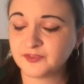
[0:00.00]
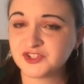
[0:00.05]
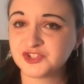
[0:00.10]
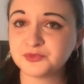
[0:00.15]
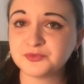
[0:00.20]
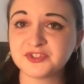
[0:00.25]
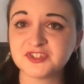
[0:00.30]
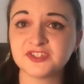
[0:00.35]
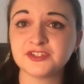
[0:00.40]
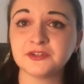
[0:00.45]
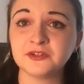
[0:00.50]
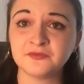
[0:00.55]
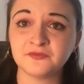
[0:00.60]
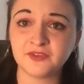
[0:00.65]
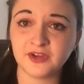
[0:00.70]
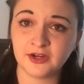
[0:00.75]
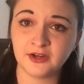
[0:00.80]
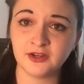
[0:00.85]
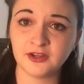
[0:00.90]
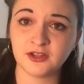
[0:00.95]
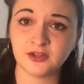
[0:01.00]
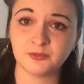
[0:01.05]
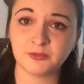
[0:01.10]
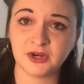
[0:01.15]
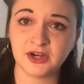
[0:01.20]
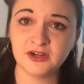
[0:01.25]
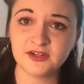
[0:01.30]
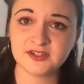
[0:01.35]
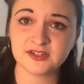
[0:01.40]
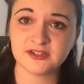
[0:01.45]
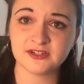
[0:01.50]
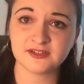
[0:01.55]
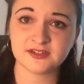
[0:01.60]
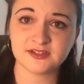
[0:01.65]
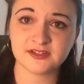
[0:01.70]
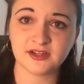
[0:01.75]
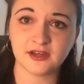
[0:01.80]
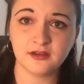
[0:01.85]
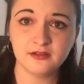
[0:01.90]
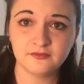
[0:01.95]
She was still a very good person
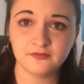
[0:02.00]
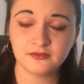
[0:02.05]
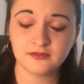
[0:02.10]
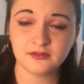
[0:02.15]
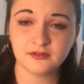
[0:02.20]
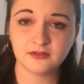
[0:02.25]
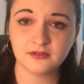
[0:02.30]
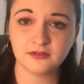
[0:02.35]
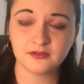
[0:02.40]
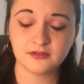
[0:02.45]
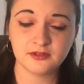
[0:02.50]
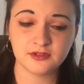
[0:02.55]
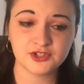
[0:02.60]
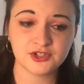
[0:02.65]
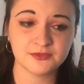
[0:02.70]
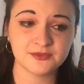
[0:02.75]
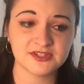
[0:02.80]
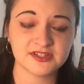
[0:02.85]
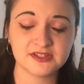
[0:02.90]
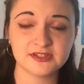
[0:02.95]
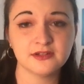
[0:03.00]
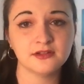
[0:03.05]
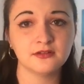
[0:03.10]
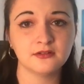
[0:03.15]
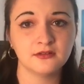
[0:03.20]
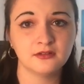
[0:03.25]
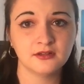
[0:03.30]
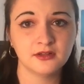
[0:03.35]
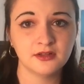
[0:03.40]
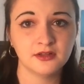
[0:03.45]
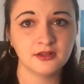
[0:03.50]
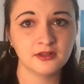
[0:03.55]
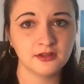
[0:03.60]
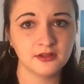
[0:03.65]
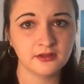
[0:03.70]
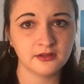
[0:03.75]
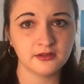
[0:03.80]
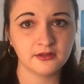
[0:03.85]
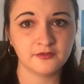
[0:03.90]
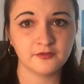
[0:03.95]
and stuff. She was still
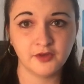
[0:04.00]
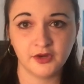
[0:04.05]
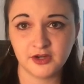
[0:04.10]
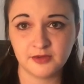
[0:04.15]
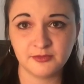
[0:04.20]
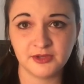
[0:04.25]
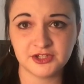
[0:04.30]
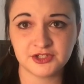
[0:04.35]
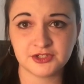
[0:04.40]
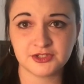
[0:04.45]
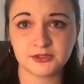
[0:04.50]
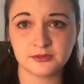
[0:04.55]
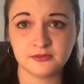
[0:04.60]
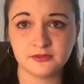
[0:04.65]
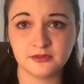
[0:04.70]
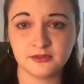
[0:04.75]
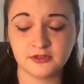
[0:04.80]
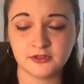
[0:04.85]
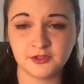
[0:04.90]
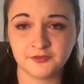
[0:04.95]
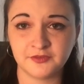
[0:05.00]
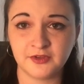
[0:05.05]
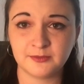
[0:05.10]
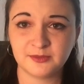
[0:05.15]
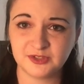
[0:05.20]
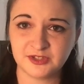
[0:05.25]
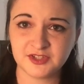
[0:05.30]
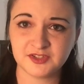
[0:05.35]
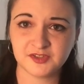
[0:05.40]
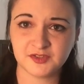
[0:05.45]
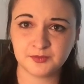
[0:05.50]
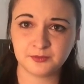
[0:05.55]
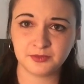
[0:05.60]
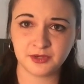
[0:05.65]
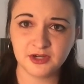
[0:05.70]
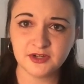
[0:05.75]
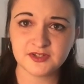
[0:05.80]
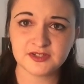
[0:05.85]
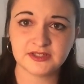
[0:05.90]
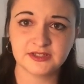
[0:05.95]
very much a feminist
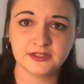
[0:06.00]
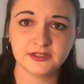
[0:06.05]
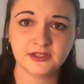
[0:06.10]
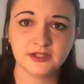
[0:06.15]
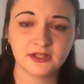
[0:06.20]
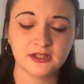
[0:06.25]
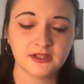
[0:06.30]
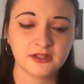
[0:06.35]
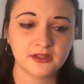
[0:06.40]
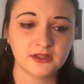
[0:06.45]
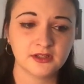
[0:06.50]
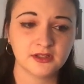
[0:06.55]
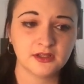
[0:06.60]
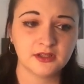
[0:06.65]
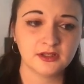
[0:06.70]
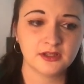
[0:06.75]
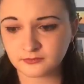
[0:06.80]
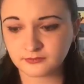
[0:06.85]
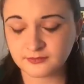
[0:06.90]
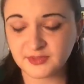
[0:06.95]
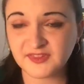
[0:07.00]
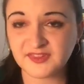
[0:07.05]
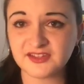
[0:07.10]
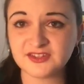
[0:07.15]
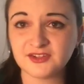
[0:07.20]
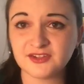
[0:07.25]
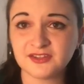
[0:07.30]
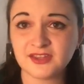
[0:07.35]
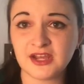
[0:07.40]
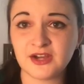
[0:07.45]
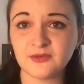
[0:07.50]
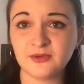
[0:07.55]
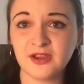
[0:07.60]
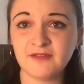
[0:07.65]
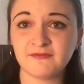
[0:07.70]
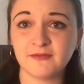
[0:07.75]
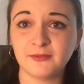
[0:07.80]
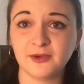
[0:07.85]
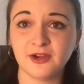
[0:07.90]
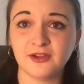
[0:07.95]
person. But they took that
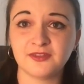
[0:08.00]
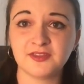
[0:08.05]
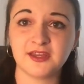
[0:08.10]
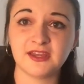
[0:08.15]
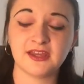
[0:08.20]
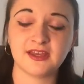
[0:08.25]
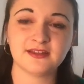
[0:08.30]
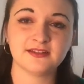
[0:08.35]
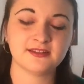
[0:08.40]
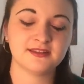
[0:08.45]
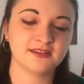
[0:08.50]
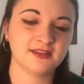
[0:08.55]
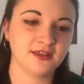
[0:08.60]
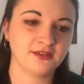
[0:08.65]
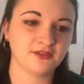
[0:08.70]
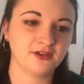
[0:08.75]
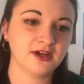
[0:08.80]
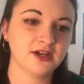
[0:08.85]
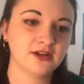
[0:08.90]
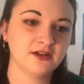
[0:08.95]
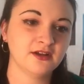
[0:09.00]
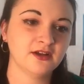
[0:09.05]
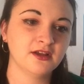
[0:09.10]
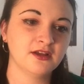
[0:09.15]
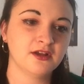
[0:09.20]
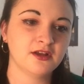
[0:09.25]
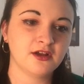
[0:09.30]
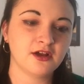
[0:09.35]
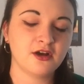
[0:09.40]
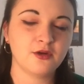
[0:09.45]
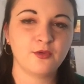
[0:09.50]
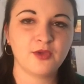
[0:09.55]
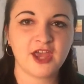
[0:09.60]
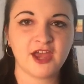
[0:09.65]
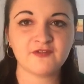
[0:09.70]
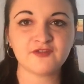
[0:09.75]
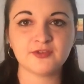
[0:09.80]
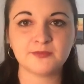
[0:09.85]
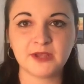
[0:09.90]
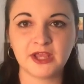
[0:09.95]
away from her. They thought, oh, we
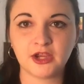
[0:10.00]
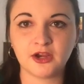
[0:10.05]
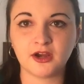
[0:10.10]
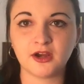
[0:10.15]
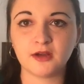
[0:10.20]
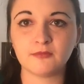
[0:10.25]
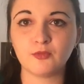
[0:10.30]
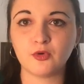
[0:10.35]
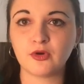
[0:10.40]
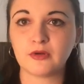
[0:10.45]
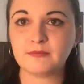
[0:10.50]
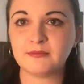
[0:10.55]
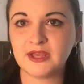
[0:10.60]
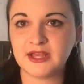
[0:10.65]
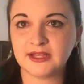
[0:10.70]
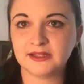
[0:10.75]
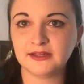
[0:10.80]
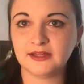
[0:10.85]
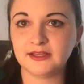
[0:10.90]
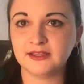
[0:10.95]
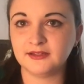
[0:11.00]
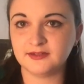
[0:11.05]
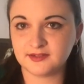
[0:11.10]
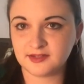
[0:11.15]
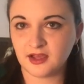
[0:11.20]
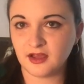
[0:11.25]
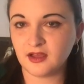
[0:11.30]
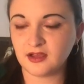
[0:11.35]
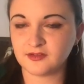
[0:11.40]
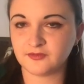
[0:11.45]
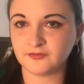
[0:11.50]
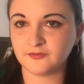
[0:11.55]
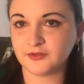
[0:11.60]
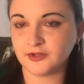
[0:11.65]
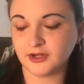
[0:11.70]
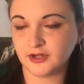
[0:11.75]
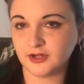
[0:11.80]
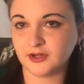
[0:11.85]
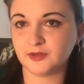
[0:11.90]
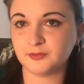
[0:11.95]
have to make her more manly and tough
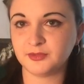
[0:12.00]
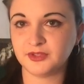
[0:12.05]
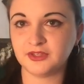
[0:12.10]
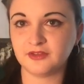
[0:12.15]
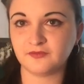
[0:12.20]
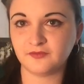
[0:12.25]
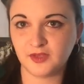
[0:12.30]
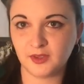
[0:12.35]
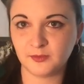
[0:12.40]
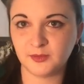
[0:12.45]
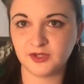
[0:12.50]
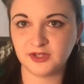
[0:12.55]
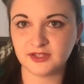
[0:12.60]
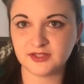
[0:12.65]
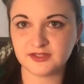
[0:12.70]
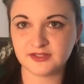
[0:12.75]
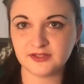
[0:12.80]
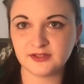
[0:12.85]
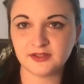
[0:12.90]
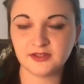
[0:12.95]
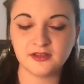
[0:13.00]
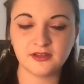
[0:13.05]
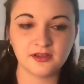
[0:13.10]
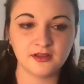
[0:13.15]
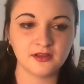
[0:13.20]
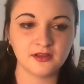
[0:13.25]
for her to be a feminist.